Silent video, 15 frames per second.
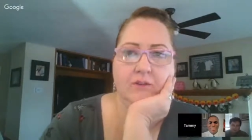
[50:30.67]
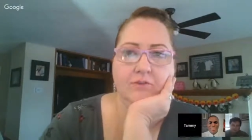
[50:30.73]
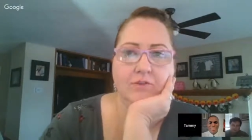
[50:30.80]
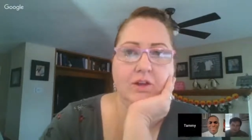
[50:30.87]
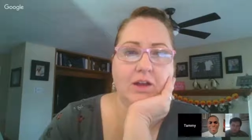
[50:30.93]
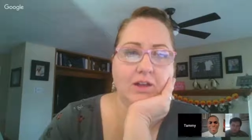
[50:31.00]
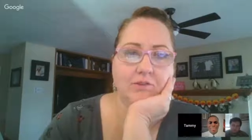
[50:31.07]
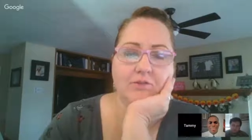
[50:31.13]

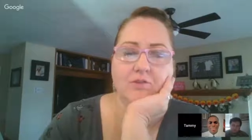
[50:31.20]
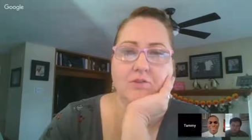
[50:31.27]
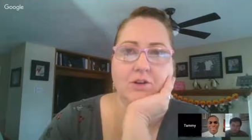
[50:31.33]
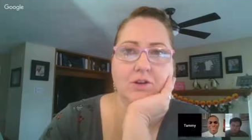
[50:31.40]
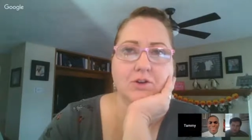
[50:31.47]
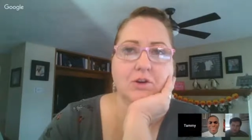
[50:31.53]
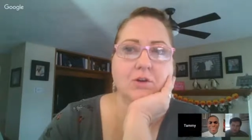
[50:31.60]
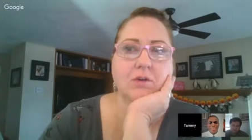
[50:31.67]
I
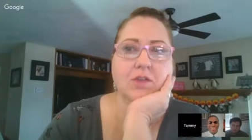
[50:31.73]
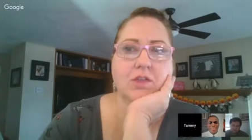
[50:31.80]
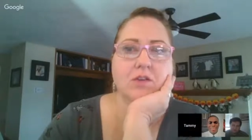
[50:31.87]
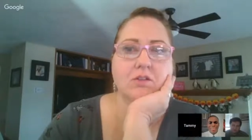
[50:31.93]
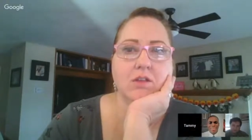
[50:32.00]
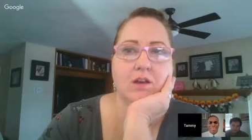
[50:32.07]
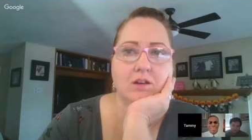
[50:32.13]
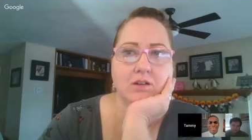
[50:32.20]
agree with
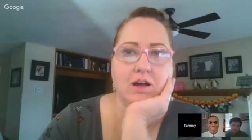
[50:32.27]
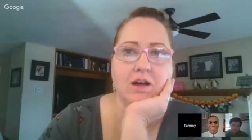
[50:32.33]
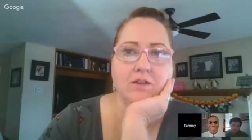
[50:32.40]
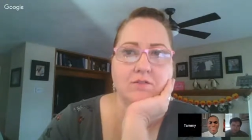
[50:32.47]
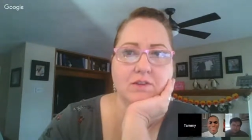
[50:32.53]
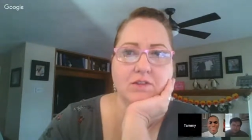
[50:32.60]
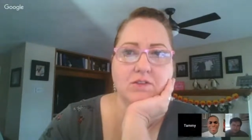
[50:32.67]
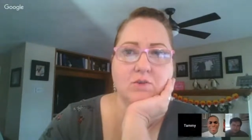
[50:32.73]
you that a
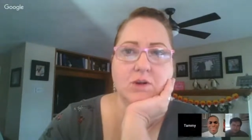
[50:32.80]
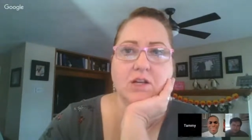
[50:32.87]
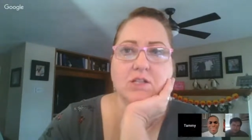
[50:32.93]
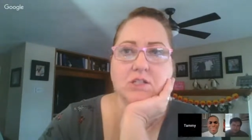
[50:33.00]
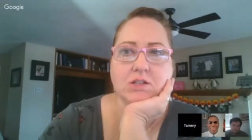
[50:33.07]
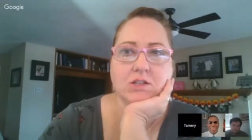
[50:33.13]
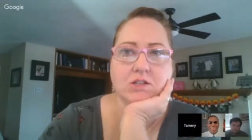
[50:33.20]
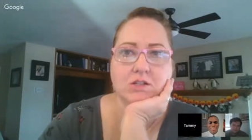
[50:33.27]
lot of these
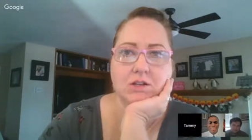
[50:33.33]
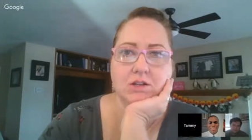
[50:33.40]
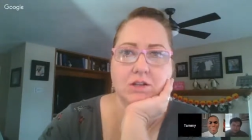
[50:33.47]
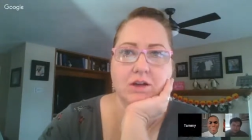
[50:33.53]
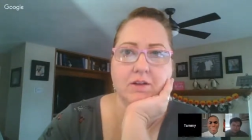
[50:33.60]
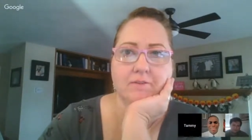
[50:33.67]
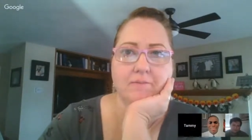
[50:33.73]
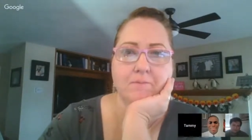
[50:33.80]
questions and a
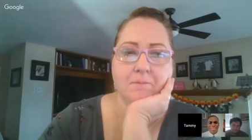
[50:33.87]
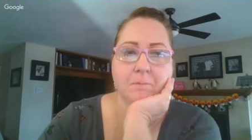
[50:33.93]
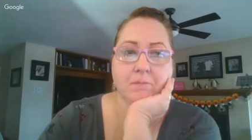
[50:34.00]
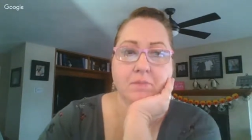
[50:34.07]
lot of